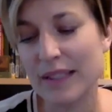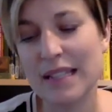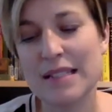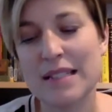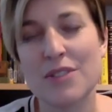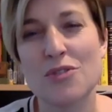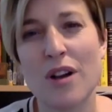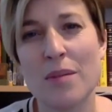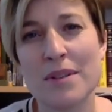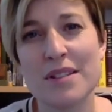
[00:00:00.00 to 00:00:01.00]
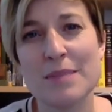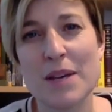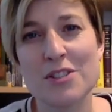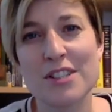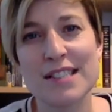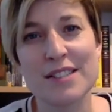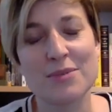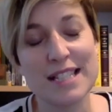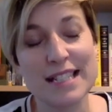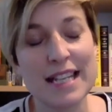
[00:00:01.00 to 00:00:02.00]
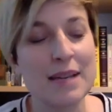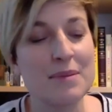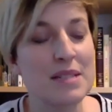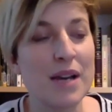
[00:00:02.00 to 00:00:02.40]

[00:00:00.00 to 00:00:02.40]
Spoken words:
He's a trauma specialist, and the reason he comes